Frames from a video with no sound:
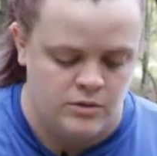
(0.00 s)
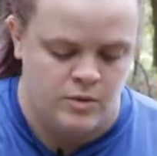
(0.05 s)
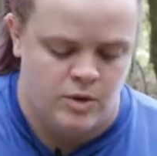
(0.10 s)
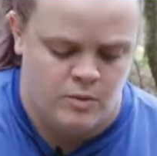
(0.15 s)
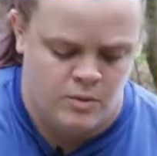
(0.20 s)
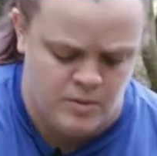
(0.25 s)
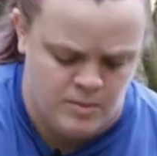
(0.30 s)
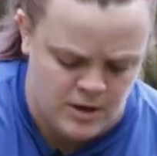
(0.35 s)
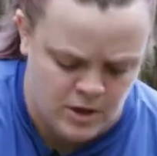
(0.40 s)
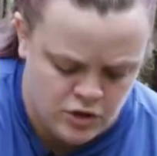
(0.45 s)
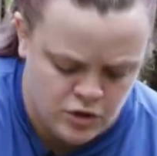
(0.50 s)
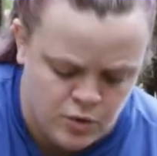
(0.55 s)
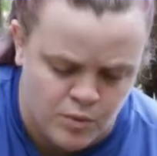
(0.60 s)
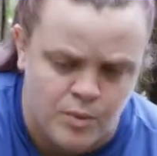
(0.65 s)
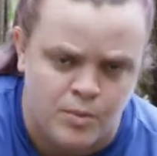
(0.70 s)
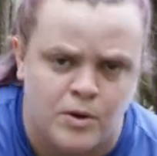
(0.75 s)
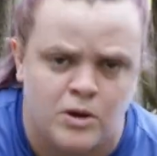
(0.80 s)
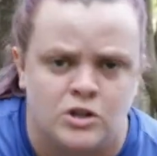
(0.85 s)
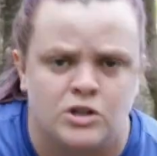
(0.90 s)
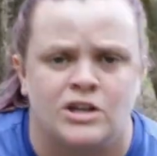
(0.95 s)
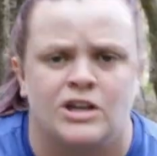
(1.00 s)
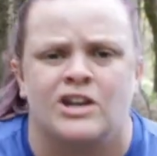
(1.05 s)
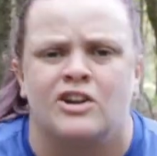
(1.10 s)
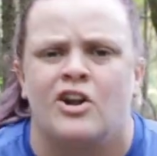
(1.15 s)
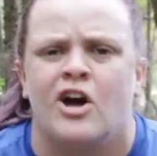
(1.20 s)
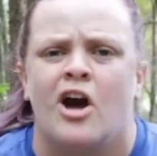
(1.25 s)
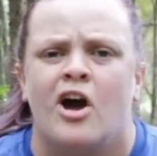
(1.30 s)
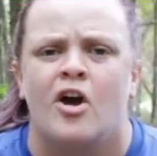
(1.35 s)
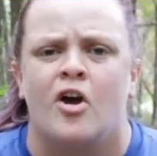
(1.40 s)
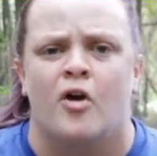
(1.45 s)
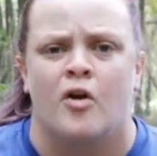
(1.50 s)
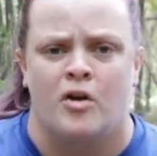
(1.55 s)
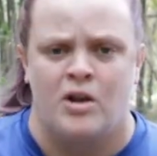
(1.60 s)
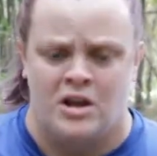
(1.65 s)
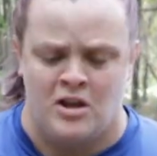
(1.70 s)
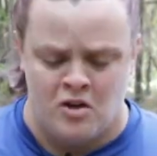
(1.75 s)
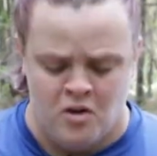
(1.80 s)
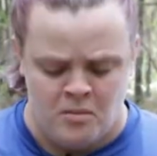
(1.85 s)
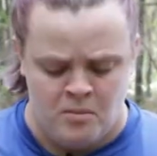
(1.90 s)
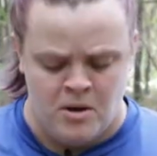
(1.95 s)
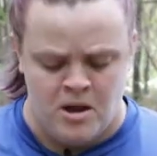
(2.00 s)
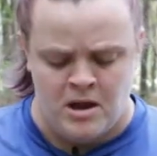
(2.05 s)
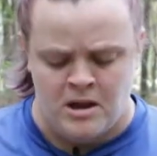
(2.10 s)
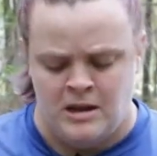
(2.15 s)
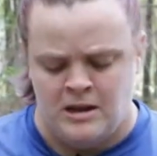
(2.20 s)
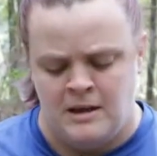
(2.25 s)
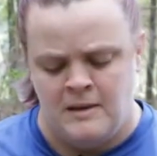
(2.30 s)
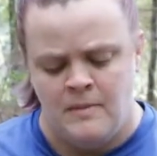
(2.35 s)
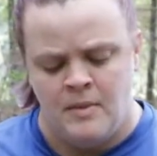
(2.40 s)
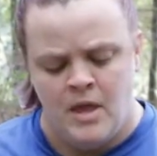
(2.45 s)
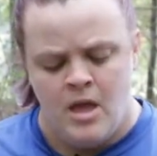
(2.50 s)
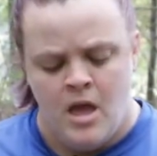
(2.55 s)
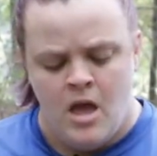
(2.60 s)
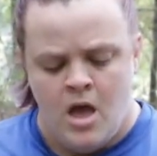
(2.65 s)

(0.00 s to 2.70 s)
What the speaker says: So we want to make sure we're pushing and not hurting our body.